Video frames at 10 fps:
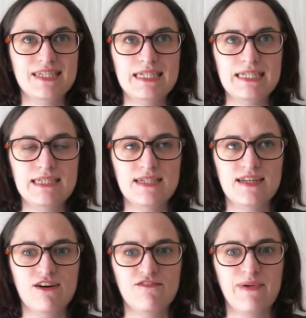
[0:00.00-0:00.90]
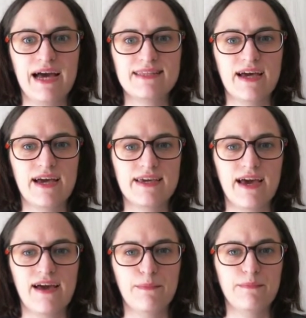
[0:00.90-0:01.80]
easy enough that I
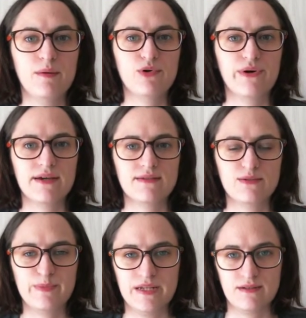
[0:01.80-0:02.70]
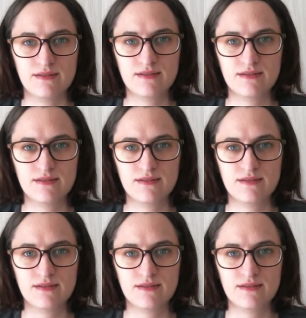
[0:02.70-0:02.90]
can memorize the pattern.